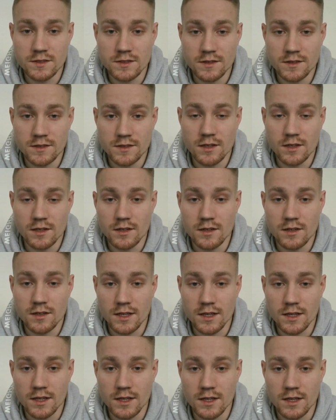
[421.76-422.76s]
they're
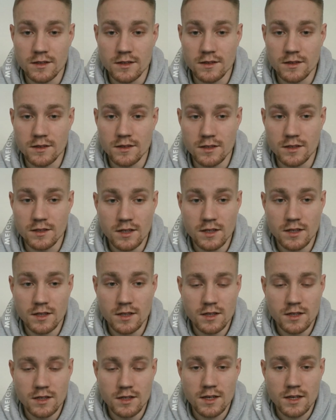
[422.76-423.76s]
like the
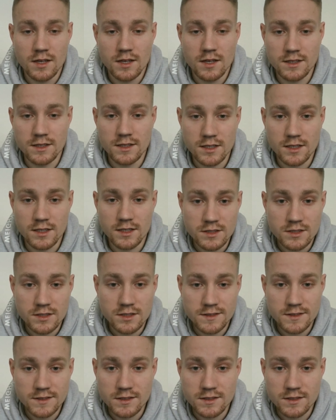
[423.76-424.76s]

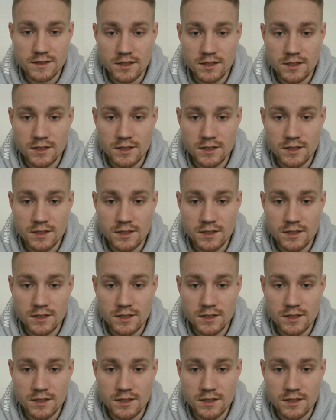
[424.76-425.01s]
antagonists.